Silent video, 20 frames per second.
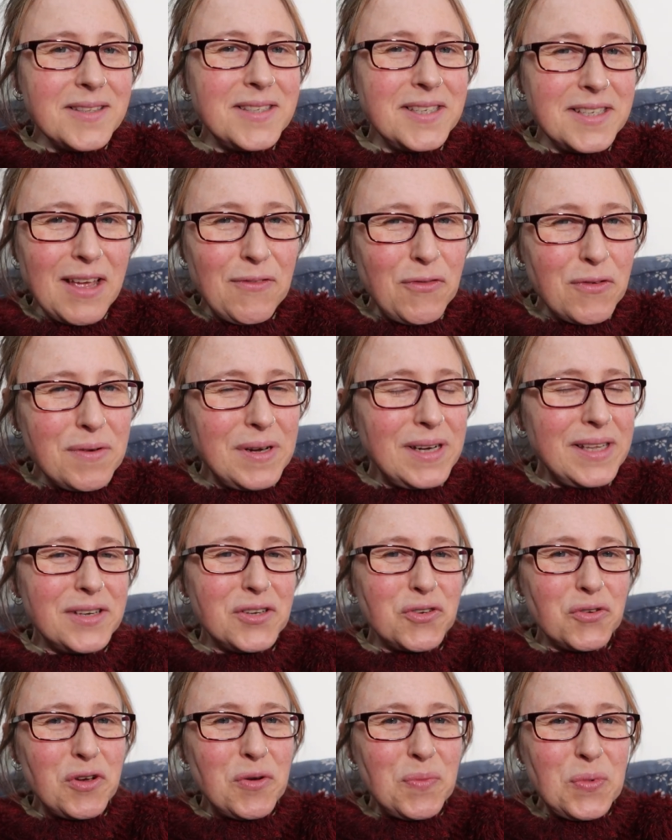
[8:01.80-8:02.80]
I did have a really
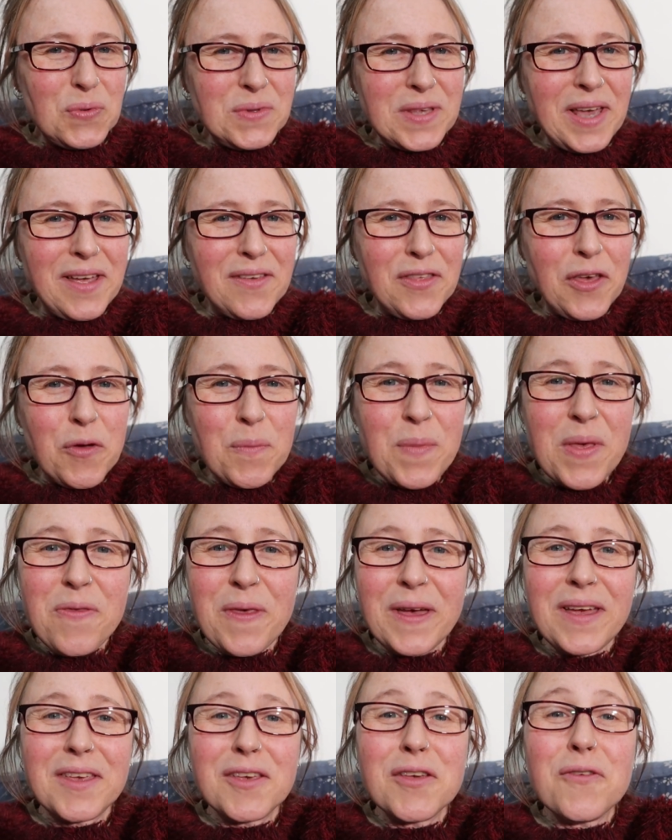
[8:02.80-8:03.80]
enjoyable day though, but
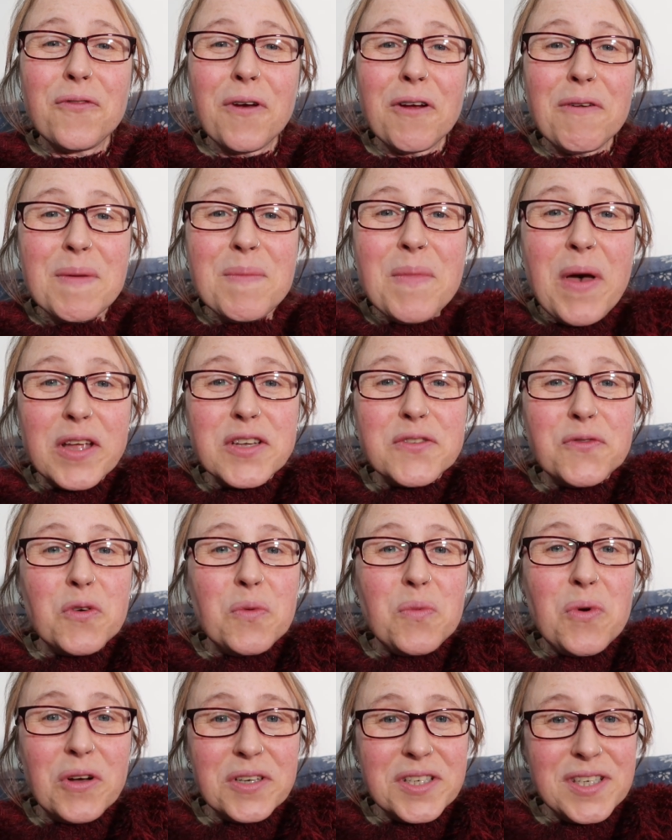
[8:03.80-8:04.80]
thank you very much
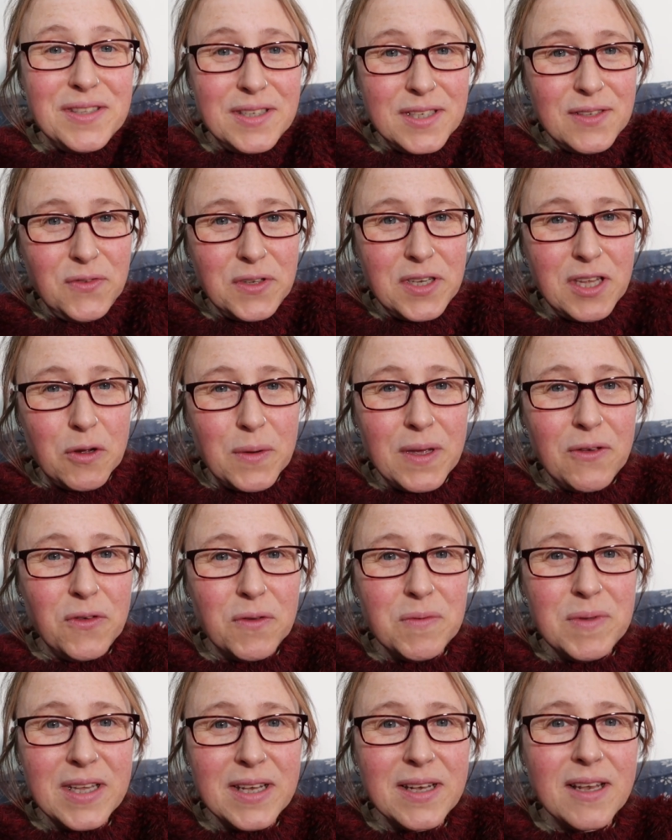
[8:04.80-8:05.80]
for watching this video.
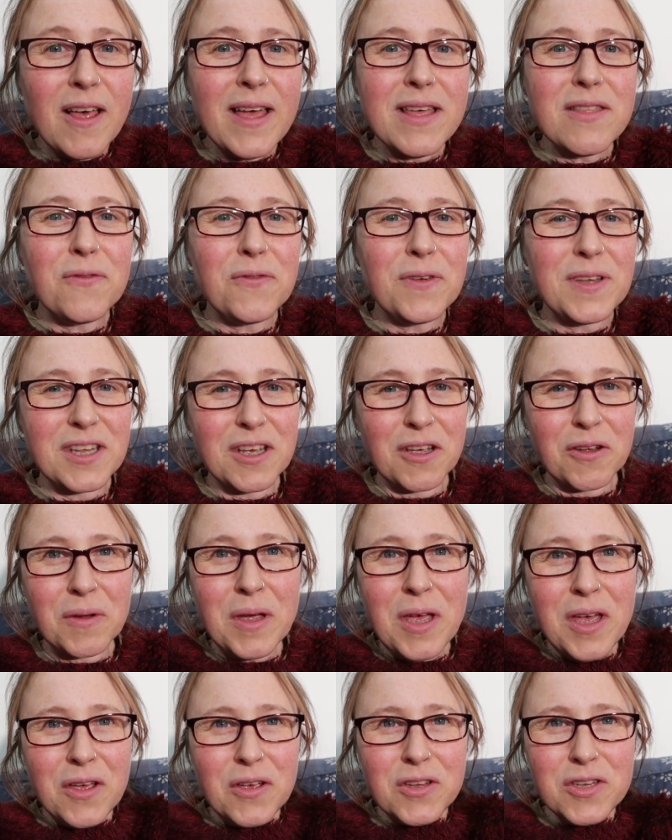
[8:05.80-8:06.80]
If you did like the video,
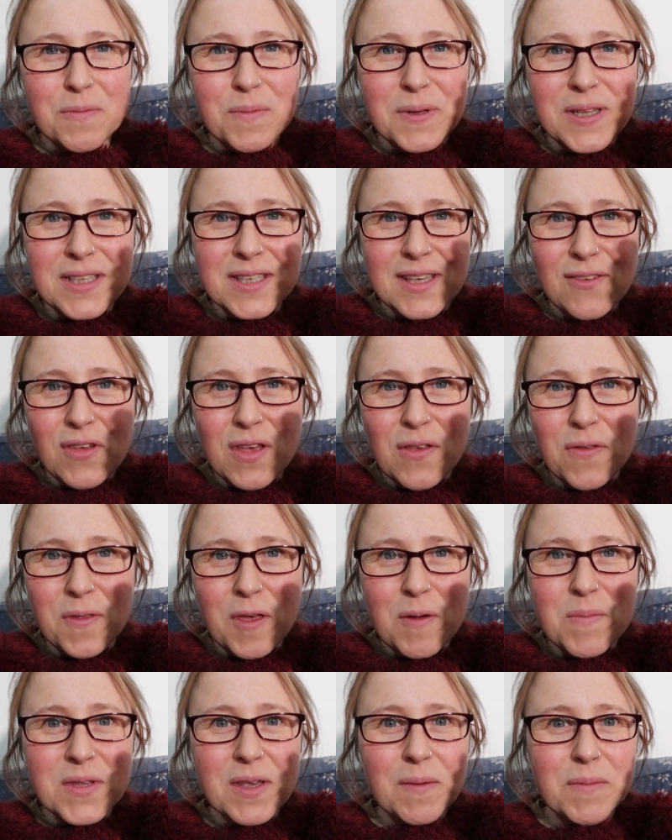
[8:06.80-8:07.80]
could you please give it a
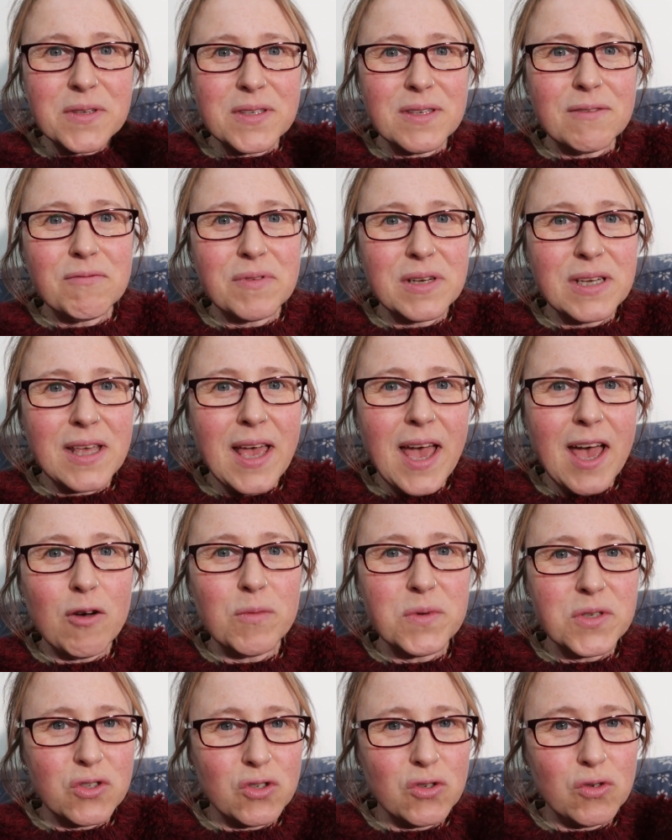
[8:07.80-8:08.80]
thumbs up, because it really
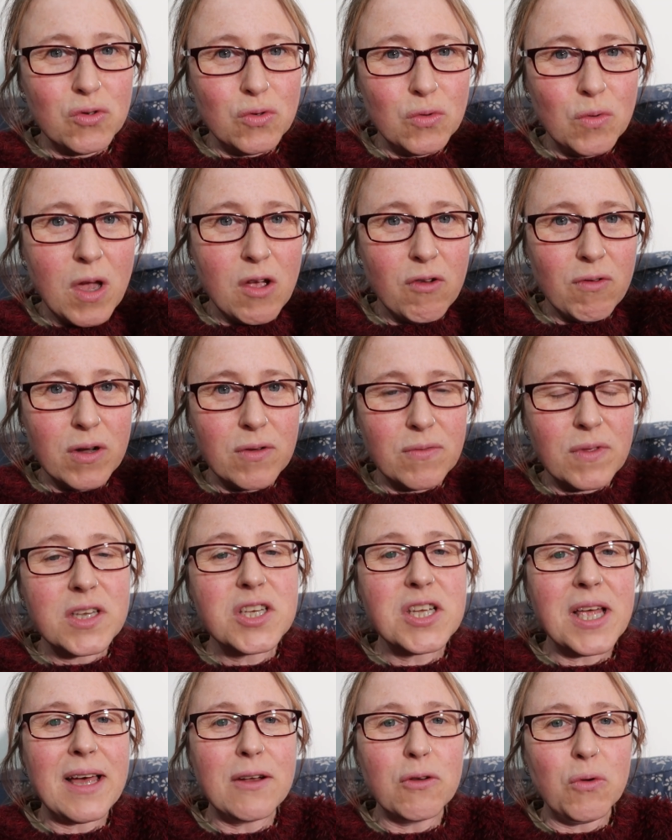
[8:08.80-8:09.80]
helps to grow the
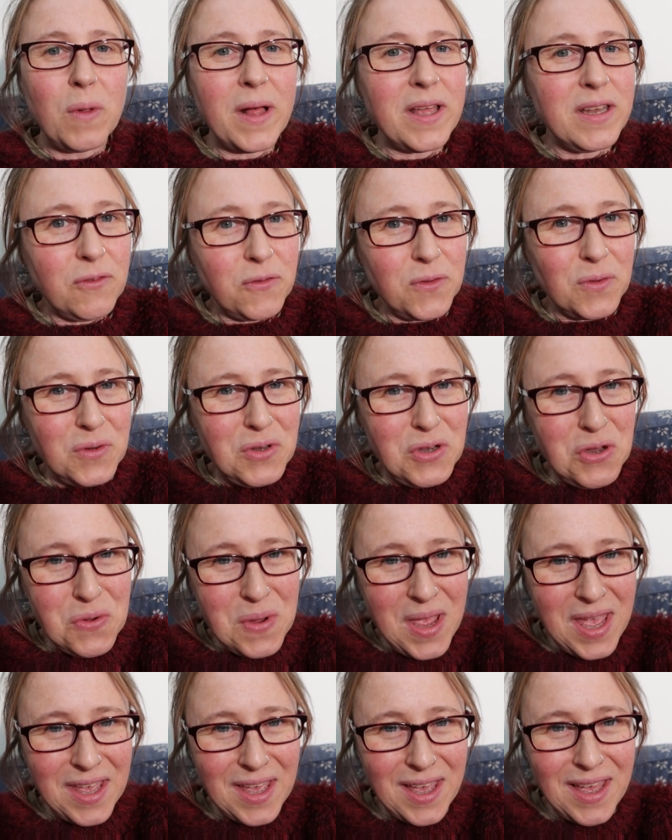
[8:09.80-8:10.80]
channel. And if you're
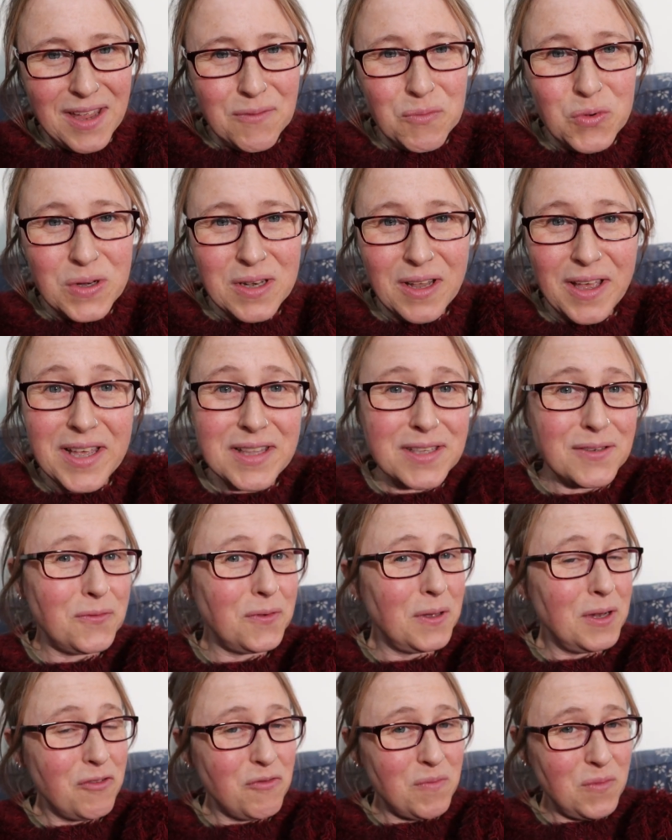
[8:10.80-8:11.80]
new here and would like to
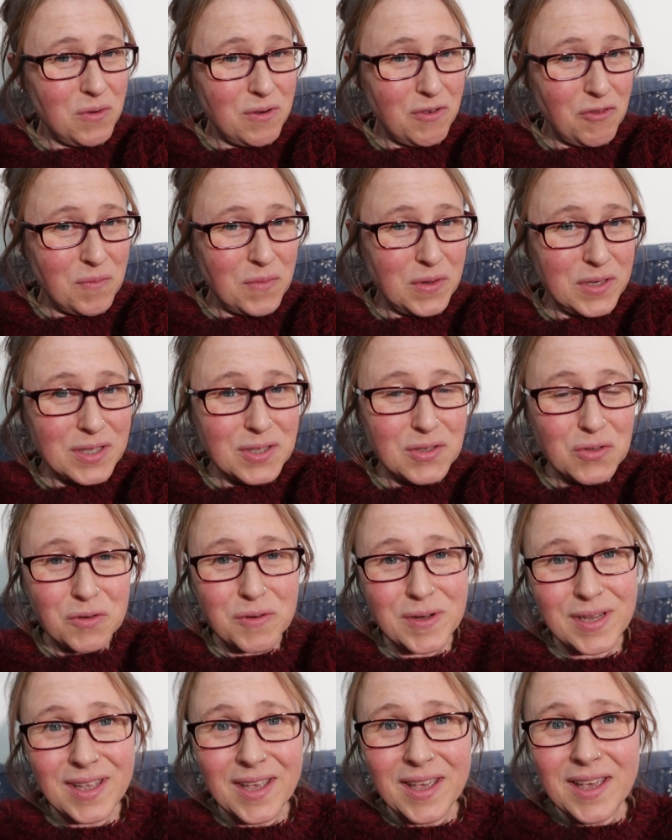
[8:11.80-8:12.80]
follow more of my
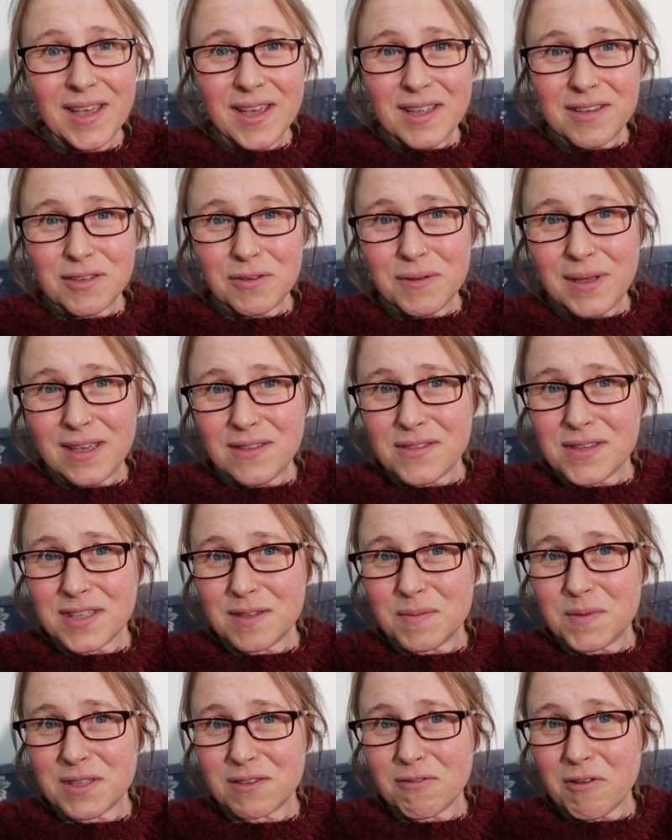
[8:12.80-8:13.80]
story, do hit the
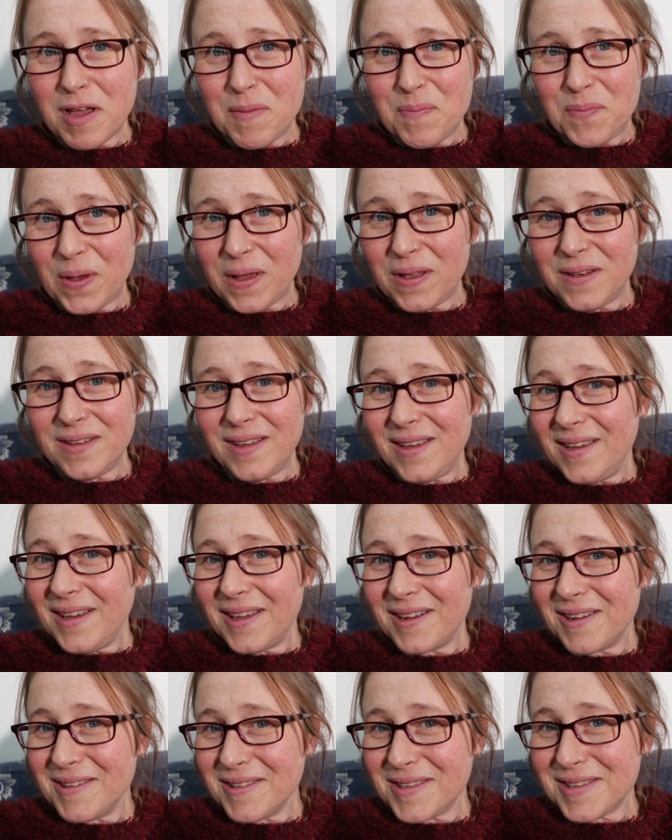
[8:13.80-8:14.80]
subscribe button,
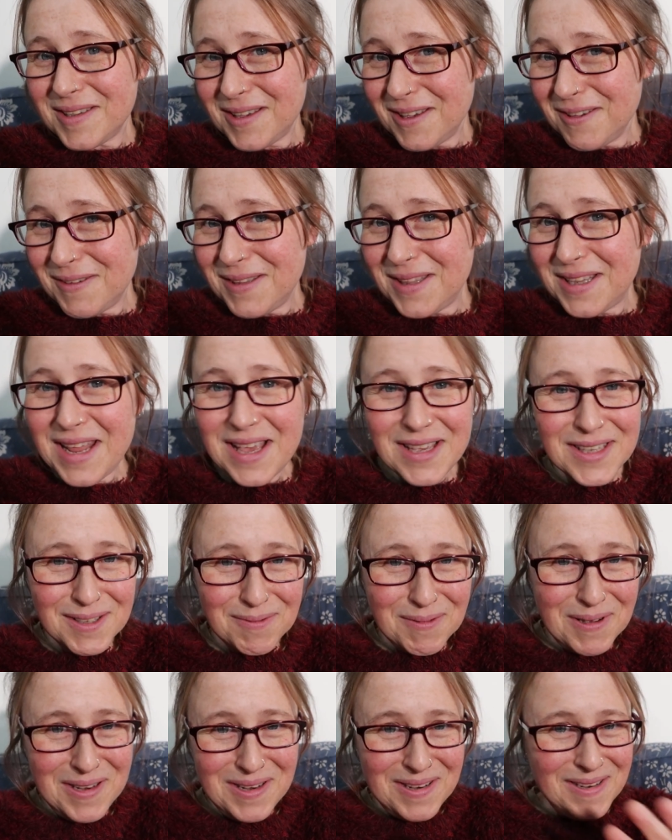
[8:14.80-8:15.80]
and I'll see you in the
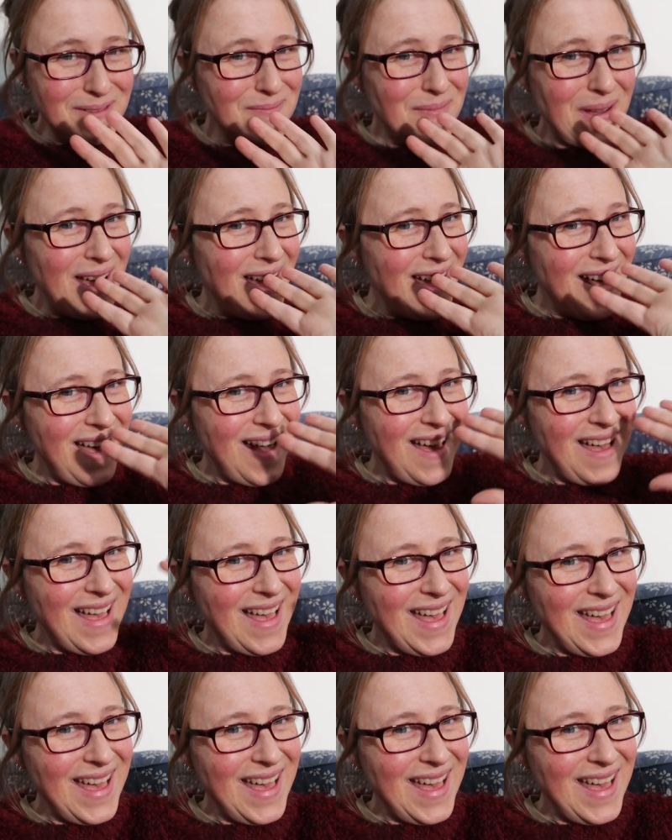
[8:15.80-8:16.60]
next one. Bye!